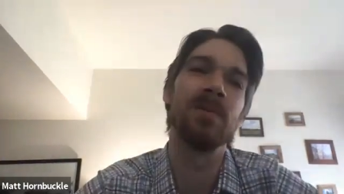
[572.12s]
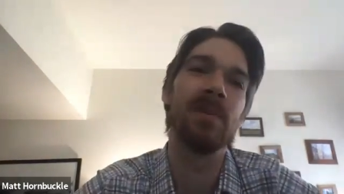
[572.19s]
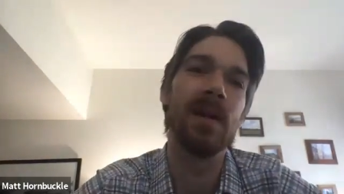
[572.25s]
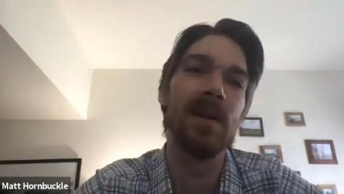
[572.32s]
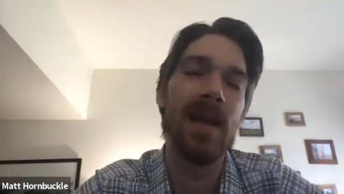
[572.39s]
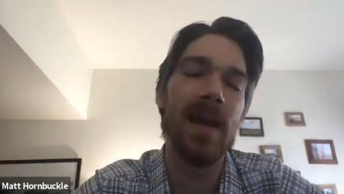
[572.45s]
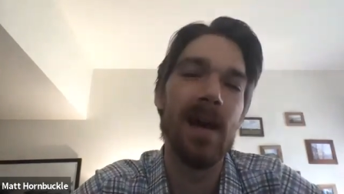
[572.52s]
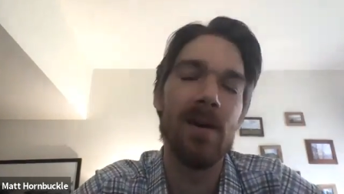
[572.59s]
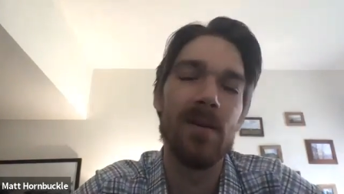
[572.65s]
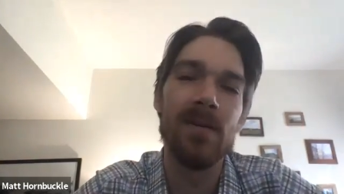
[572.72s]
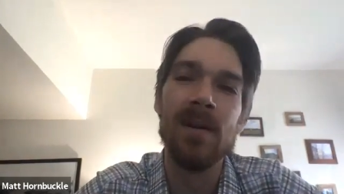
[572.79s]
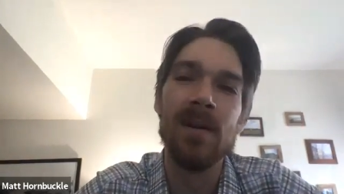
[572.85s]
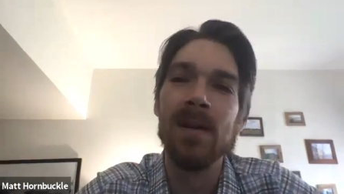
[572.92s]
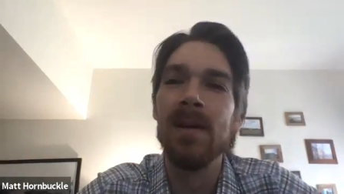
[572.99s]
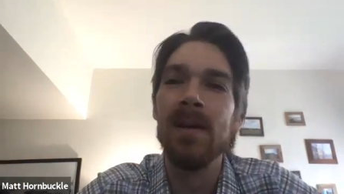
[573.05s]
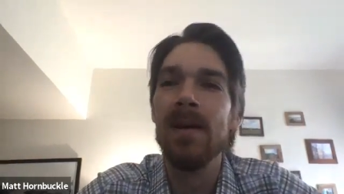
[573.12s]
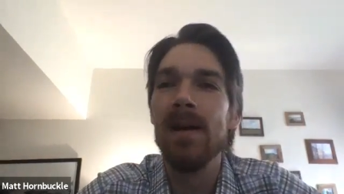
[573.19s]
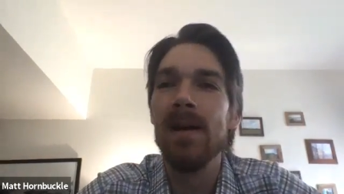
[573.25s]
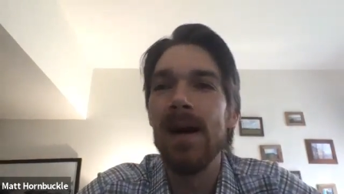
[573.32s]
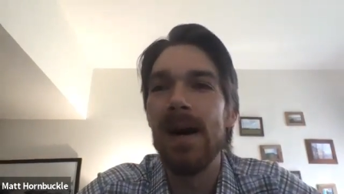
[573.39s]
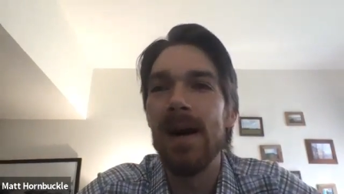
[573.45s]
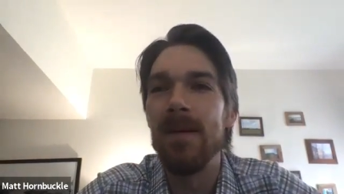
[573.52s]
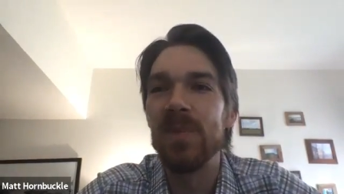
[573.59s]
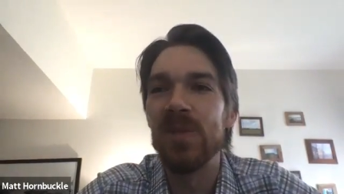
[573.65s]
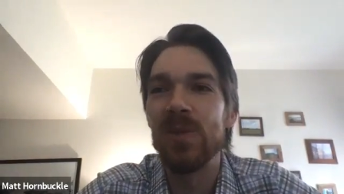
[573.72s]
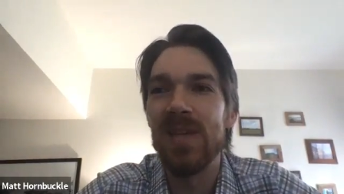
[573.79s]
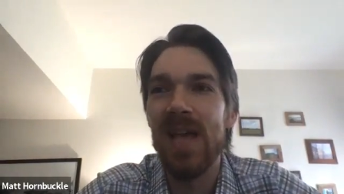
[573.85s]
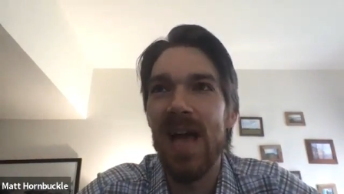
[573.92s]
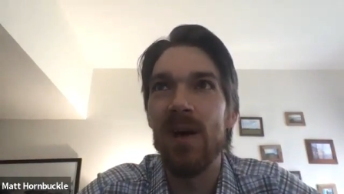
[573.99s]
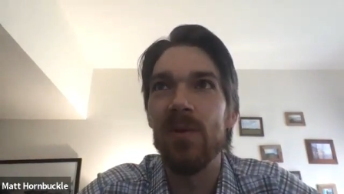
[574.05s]
right now. So
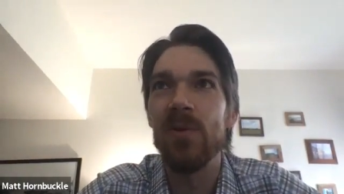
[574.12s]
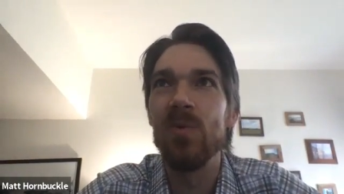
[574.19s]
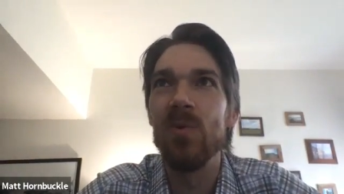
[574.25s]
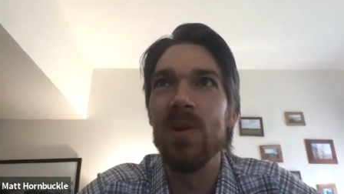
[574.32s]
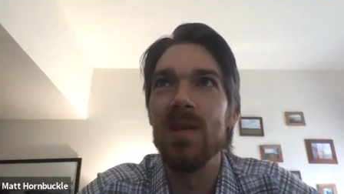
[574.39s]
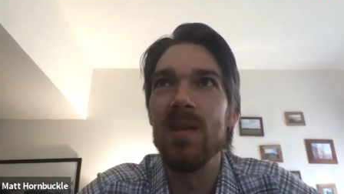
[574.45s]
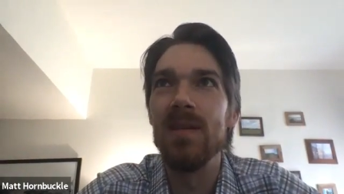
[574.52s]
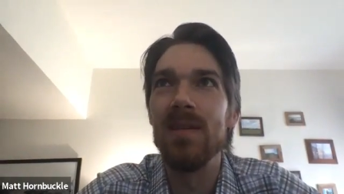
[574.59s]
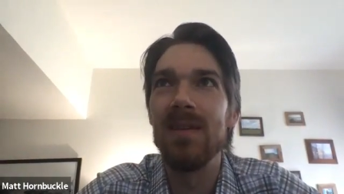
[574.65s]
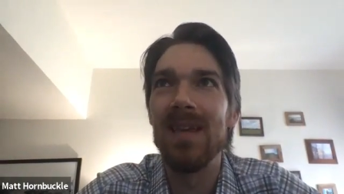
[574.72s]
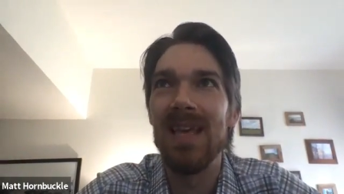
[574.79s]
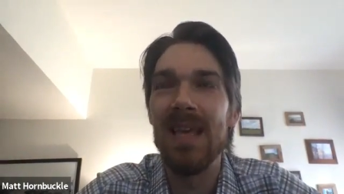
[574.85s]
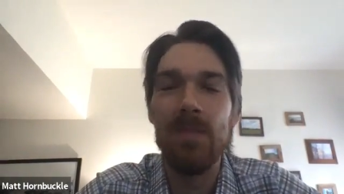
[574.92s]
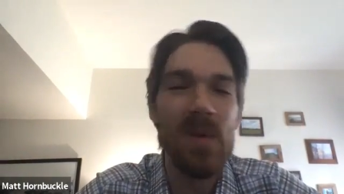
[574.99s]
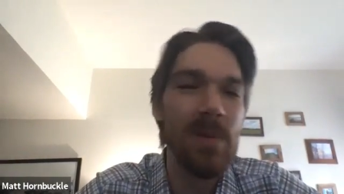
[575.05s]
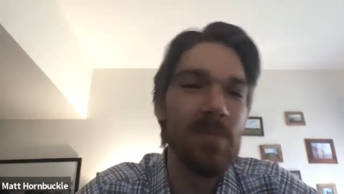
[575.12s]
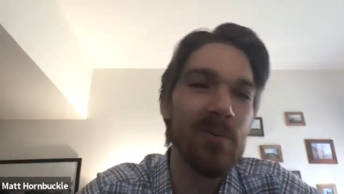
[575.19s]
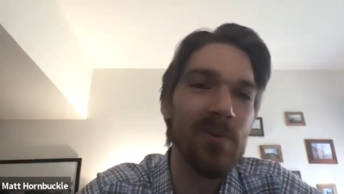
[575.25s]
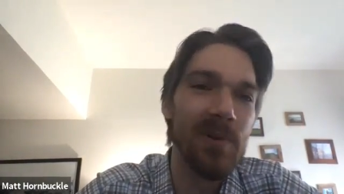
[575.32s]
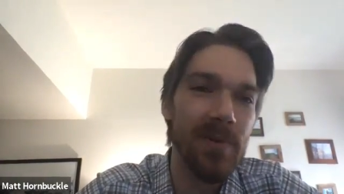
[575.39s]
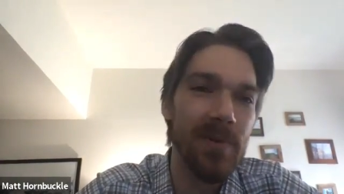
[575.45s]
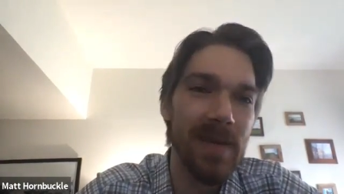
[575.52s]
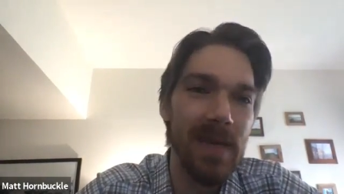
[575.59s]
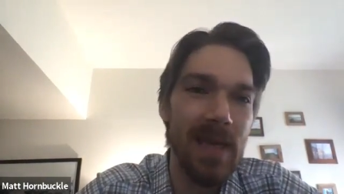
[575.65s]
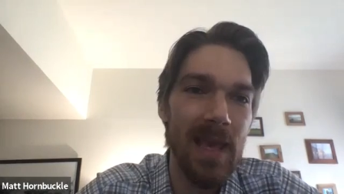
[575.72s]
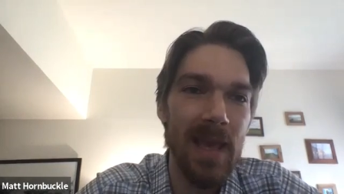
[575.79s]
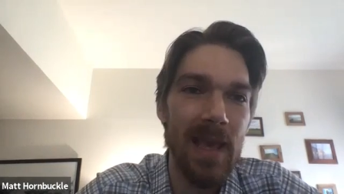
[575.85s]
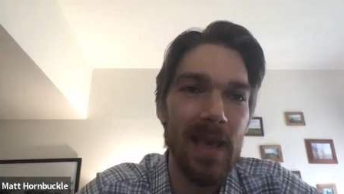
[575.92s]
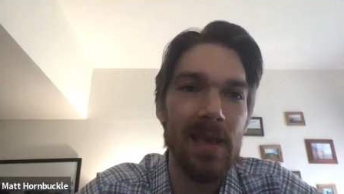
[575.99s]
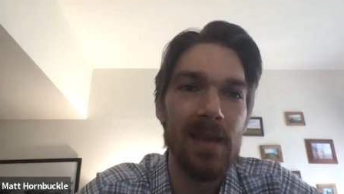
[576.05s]
it's how do we keep people really
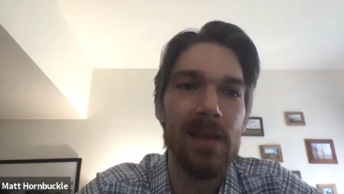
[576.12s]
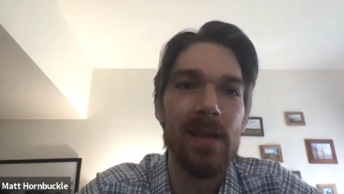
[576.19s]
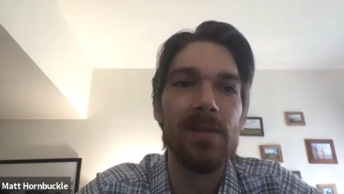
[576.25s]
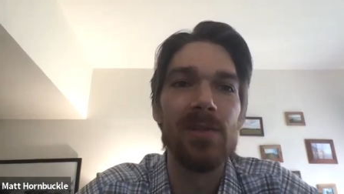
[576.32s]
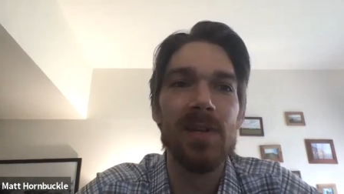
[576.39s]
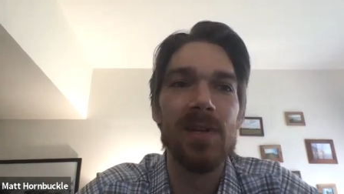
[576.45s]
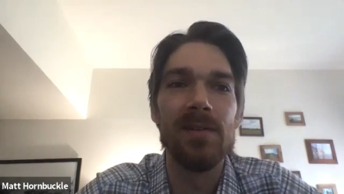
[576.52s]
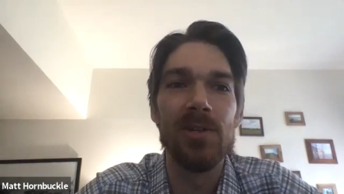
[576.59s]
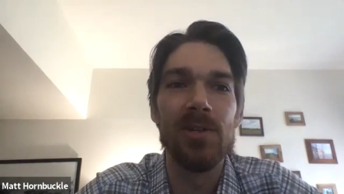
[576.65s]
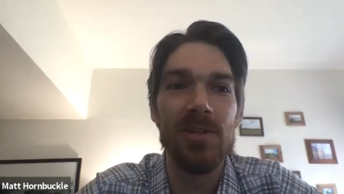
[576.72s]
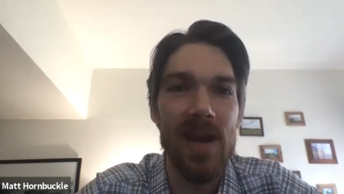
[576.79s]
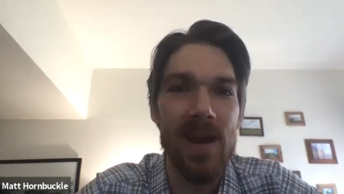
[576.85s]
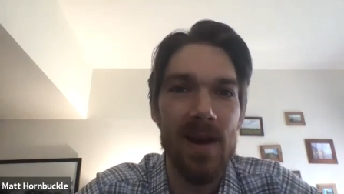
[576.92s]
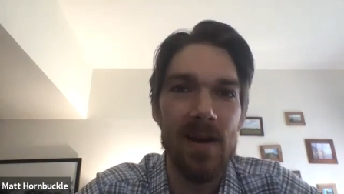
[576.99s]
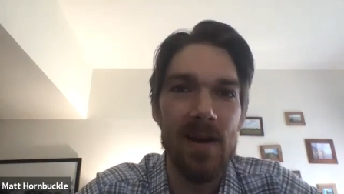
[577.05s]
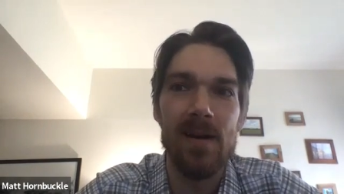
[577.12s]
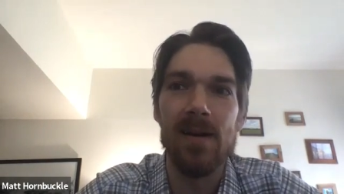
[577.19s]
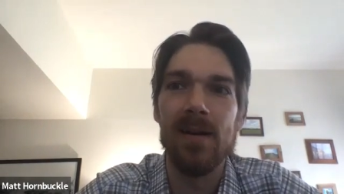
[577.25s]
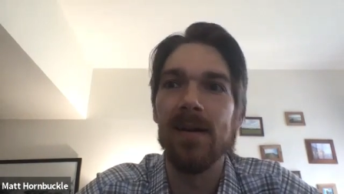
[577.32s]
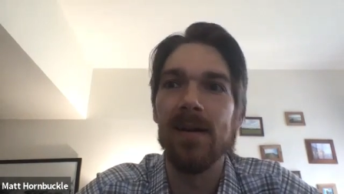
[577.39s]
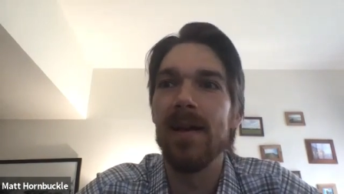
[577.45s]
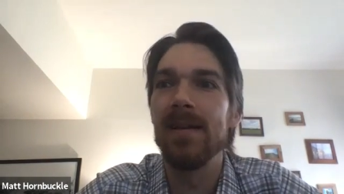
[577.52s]
engaged and share